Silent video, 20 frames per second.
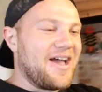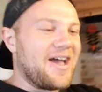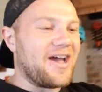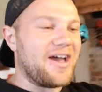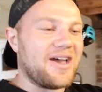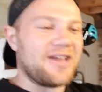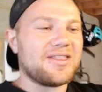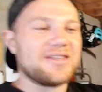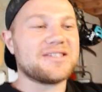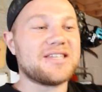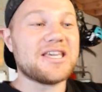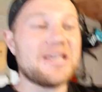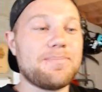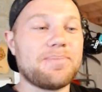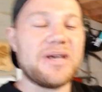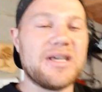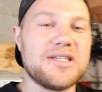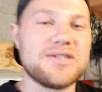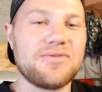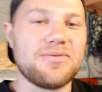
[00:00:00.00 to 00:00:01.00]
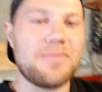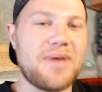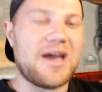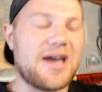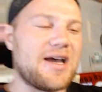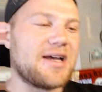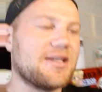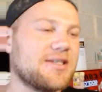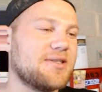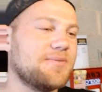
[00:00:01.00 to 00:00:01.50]
the T-piece from
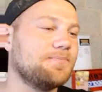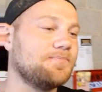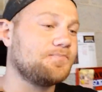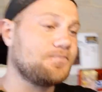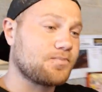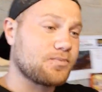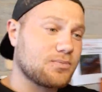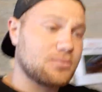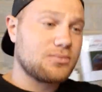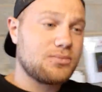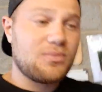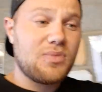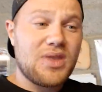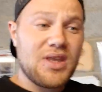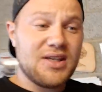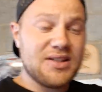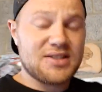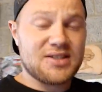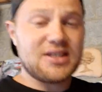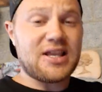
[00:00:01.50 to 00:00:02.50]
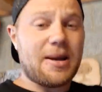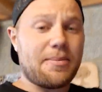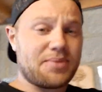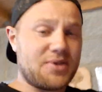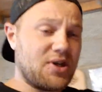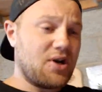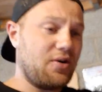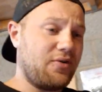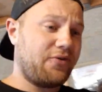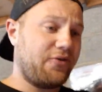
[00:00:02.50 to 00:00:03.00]
ours is snapped
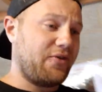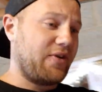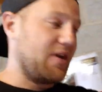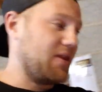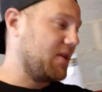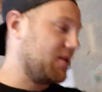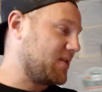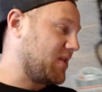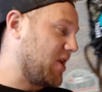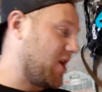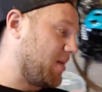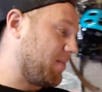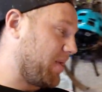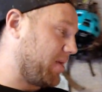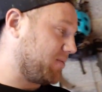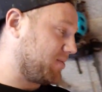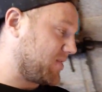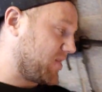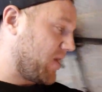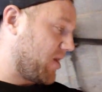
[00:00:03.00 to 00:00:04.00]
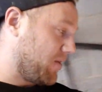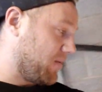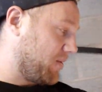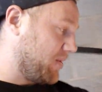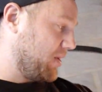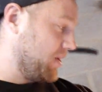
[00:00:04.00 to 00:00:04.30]
off in the turbo, so